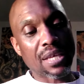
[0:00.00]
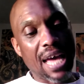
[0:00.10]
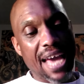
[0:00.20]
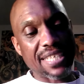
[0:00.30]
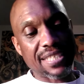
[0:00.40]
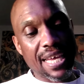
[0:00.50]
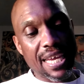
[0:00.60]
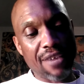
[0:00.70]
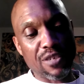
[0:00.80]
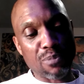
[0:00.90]
I say
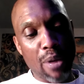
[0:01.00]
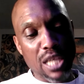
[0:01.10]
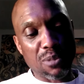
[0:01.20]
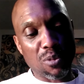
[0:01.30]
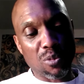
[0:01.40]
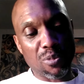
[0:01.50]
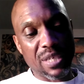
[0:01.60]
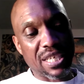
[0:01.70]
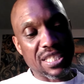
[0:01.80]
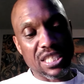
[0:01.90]
irresponsible
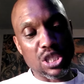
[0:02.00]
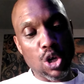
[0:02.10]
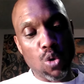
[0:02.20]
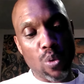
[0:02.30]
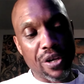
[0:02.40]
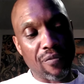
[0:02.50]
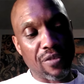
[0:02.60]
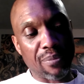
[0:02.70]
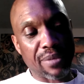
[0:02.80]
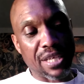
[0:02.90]
because no one of
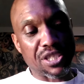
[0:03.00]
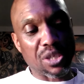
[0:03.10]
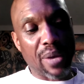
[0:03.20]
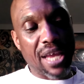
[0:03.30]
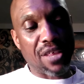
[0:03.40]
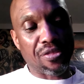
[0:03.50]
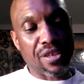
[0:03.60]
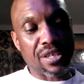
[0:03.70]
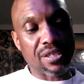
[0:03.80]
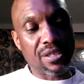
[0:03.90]
them can show
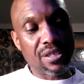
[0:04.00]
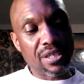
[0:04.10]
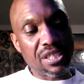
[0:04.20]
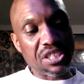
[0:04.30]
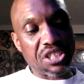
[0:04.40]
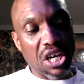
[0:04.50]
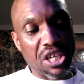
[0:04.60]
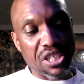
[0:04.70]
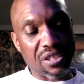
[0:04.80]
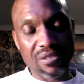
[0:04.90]
anything
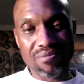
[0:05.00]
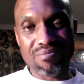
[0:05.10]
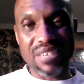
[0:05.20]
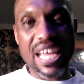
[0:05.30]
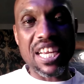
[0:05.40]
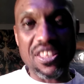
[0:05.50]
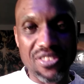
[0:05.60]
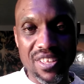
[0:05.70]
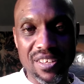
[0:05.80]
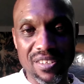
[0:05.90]
done,
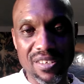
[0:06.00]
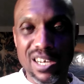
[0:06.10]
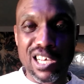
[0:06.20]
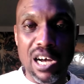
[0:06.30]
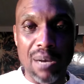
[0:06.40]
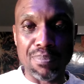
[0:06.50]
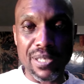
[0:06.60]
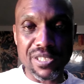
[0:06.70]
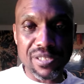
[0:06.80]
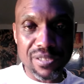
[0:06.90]
anything
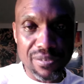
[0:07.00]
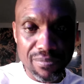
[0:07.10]
accomplished.